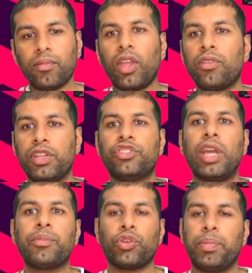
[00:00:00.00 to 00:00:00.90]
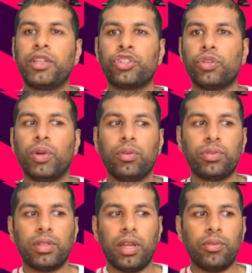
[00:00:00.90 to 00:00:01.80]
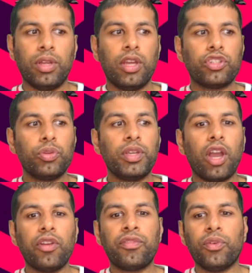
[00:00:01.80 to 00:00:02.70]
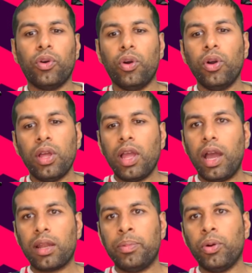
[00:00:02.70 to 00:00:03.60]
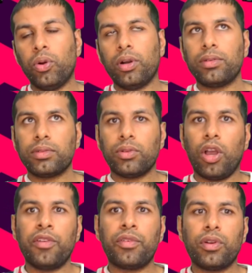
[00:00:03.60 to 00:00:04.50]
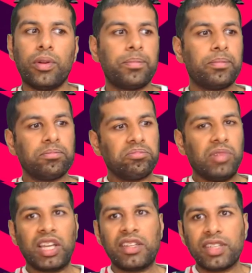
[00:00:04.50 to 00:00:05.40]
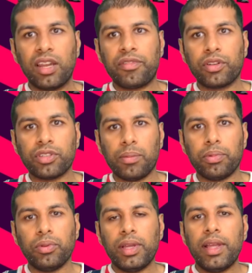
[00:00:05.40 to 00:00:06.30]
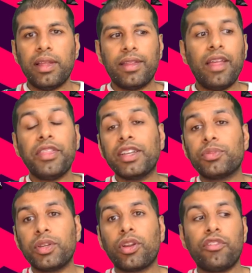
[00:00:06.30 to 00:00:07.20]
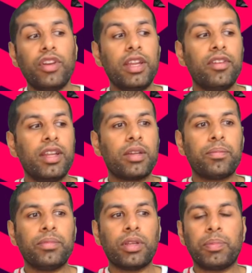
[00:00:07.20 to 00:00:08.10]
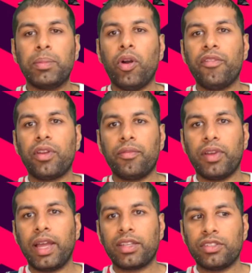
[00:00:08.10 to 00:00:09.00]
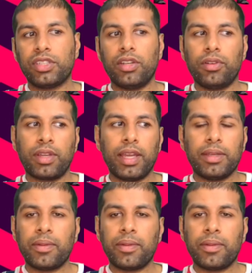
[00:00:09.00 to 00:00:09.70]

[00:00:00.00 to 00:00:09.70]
a Reece James or a Ben Chilwell? You know, do we go for a Laporte over a Kinsella, for example? They're things we've got to really, really you know, be mindful of and consider, okay?